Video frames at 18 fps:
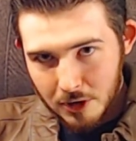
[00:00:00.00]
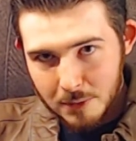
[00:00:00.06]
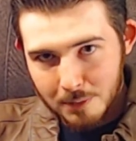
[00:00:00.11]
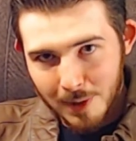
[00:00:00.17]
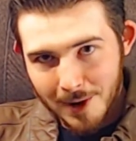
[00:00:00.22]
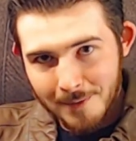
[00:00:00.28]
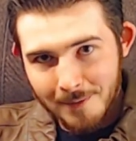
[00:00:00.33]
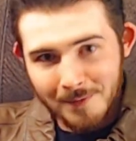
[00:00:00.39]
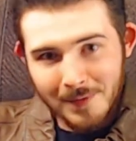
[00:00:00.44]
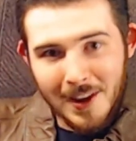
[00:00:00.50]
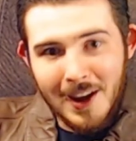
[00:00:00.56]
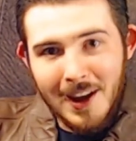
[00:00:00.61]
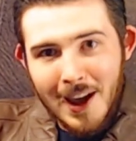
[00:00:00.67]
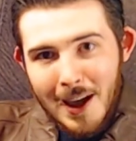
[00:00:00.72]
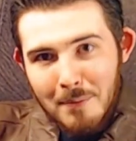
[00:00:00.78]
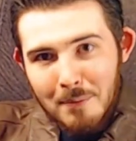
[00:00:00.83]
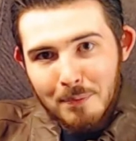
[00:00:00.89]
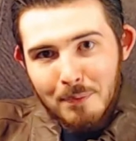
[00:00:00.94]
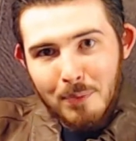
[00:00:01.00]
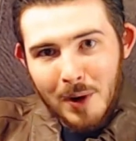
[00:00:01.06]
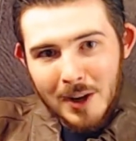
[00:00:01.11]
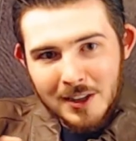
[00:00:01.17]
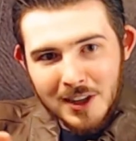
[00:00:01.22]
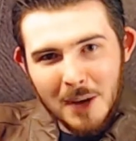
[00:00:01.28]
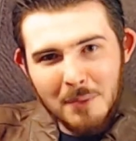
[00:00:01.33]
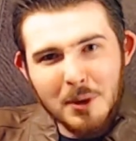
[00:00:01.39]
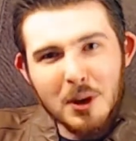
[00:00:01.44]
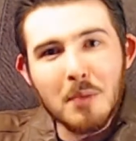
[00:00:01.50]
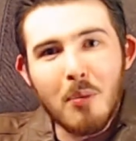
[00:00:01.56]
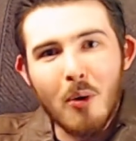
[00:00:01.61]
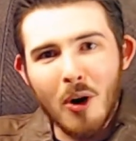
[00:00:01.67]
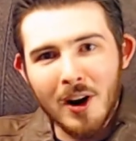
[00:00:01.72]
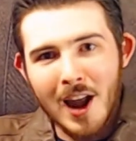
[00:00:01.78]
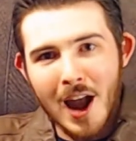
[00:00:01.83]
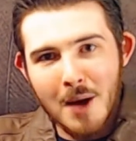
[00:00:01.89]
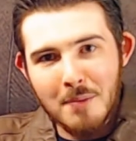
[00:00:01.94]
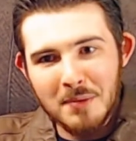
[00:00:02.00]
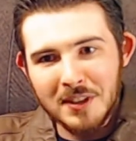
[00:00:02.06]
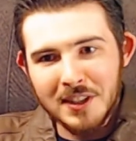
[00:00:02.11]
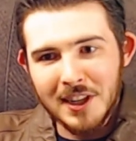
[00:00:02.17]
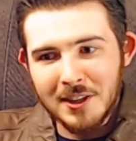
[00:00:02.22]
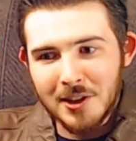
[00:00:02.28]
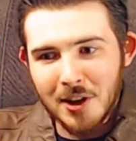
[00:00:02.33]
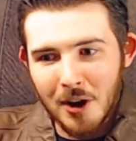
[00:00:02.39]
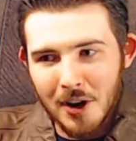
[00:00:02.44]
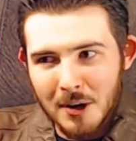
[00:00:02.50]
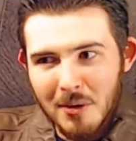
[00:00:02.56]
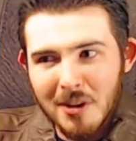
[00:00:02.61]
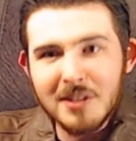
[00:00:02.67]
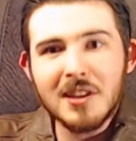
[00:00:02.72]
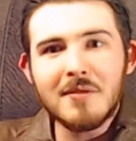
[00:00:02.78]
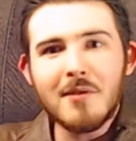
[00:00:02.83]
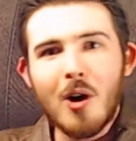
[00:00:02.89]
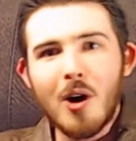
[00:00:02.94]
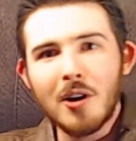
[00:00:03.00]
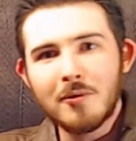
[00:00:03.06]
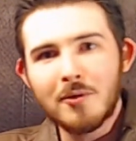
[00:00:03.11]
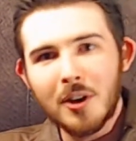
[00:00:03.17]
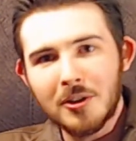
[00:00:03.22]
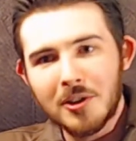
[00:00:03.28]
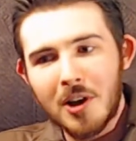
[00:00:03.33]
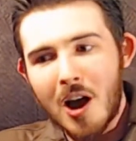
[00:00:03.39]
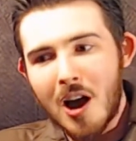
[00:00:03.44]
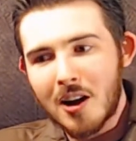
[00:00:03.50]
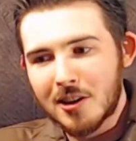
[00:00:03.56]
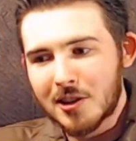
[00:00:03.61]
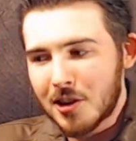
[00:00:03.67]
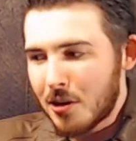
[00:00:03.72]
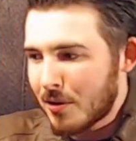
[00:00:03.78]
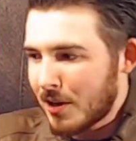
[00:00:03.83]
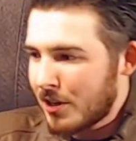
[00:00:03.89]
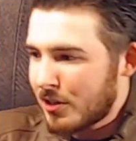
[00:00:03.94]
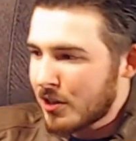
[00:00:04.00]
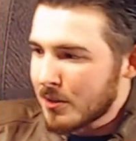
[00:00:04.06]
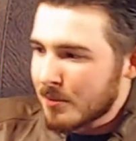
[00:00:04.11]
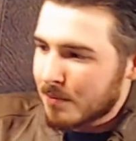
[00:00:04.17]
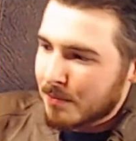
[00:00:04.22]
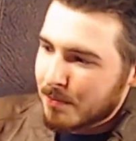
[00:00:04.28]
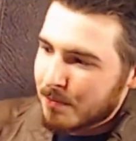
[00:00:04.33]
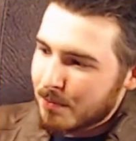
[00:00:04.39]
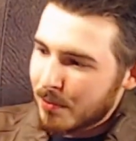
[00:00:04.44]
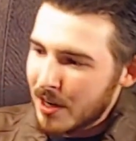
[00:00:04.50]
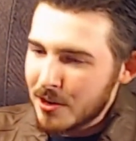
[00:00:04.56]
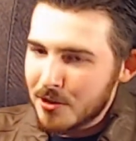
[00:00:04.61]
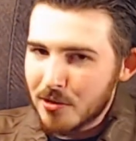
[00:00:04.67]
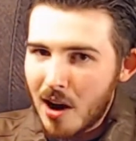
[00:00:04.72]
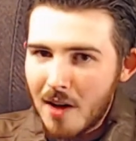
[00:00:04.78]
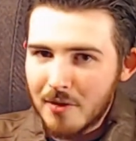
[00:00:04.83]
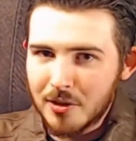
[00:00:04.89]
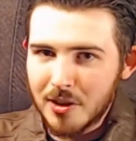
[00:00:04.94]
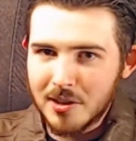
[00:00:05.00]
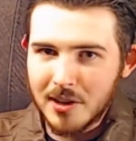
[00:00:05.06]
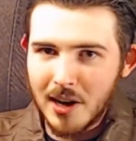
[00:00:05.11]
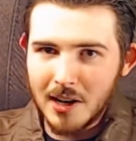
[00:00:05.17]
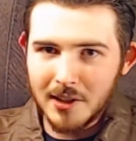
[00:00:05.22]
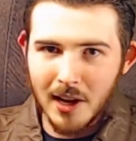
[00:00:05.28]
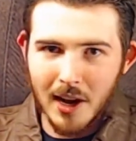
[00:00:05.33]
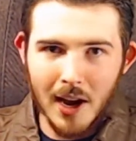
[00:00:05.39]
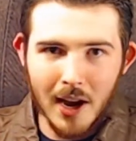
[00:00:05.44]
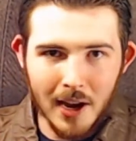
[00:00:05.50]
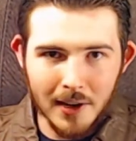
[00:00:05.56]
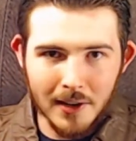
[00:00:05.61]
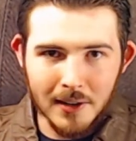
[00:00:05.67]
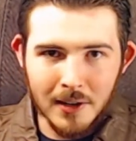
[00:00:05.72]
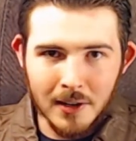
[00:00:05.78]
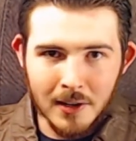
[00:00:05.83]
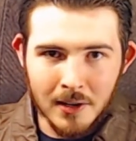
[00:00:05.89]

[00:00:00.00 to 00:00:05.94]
but something important happens, and so he wants to have a heartfelt talk, so he just brings her off to the side like, hey,